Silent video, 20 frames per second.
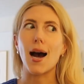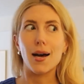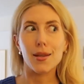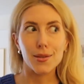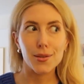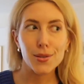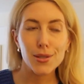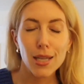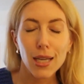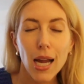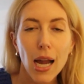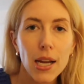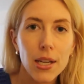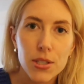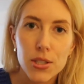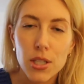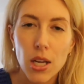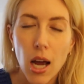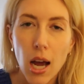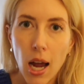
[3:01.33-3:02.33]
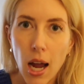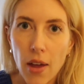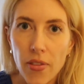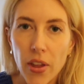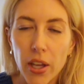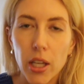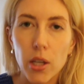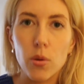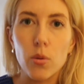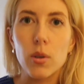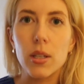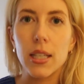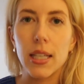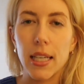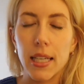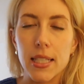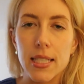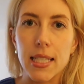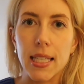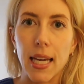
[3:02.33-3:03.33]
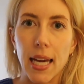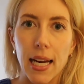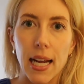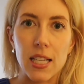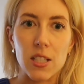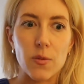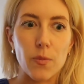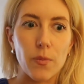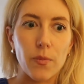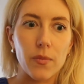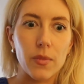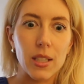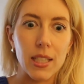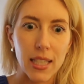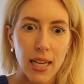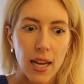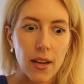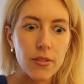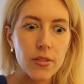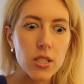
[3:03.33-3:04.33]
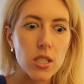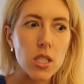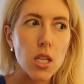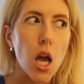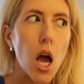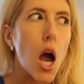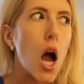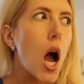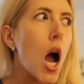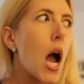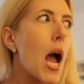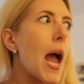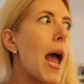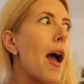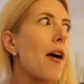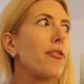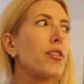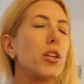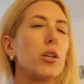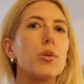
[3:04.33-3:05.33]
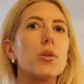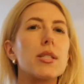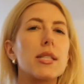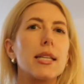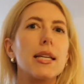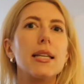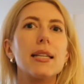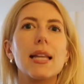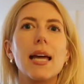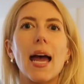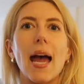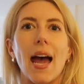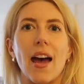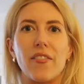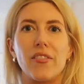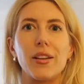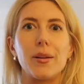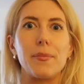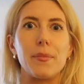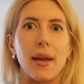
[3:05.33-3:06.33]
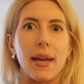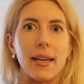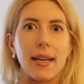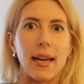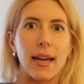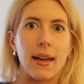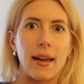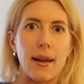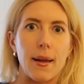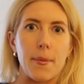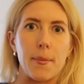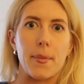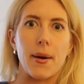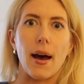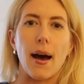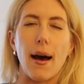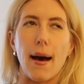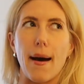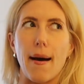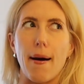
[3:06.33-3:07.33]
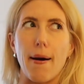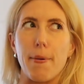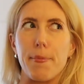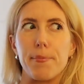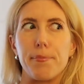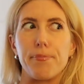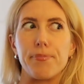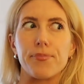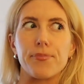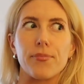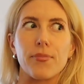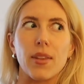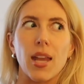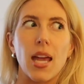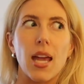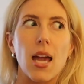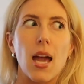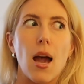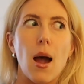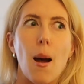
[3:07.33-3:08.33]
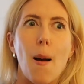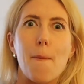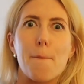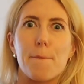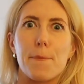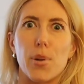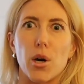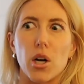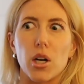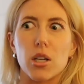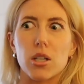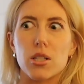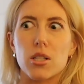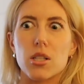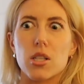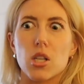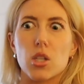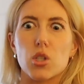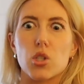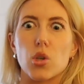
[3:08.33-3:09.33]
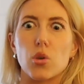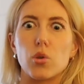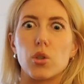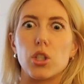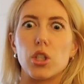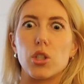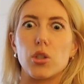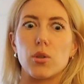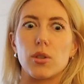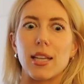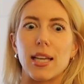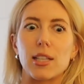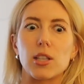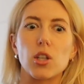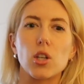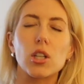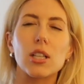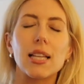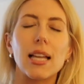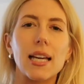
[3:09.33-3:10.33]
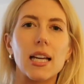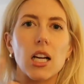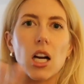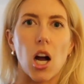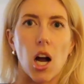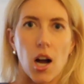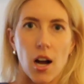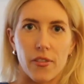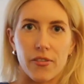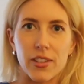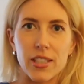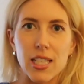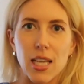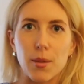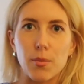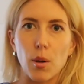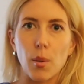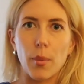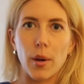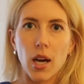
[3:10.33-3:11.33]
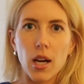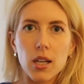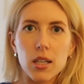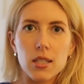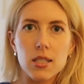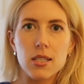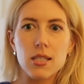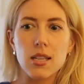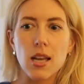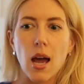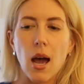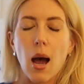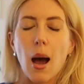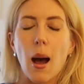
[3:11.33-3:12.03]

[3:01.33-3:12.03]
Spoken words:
other thing I saw that you would need to get as gifts, have you seen the Heaven Mayhem books? So they look like coffee table books,